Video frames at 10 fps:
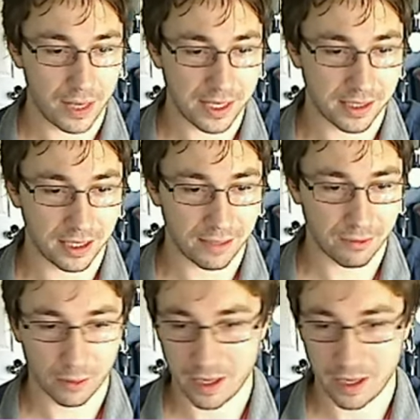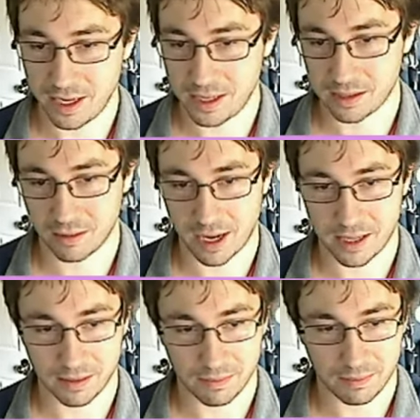deliveries, all kinds
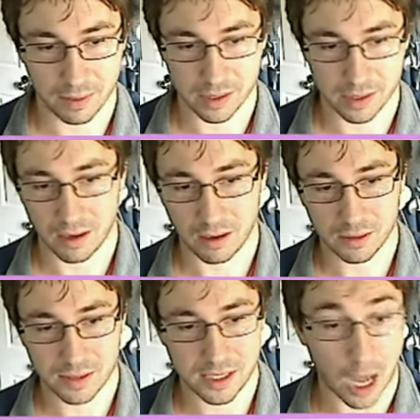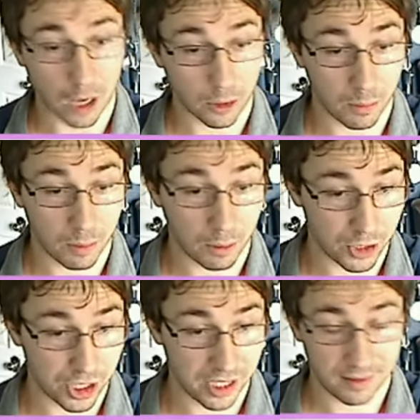of bizarre stalker
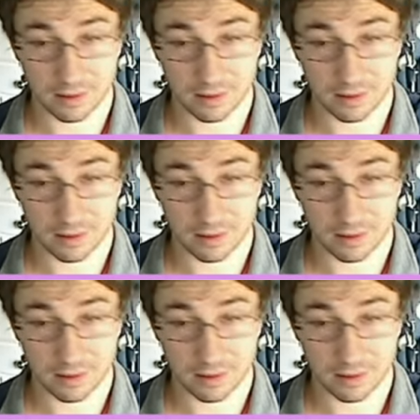bullshit.